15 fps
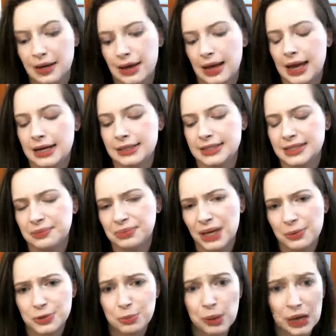And
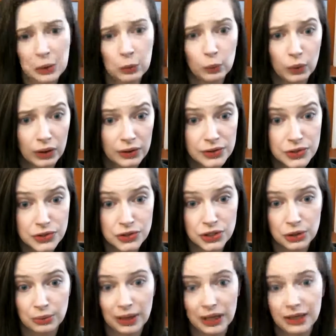sometimes putting words
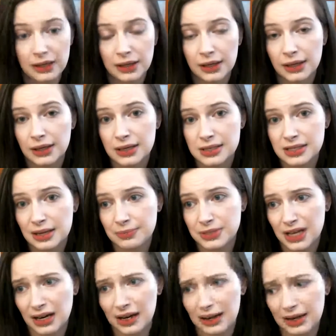to it,
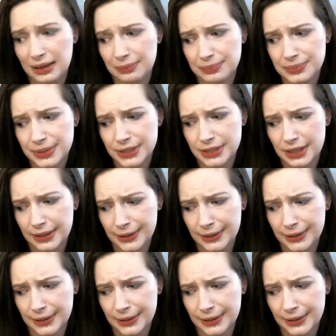sometimes,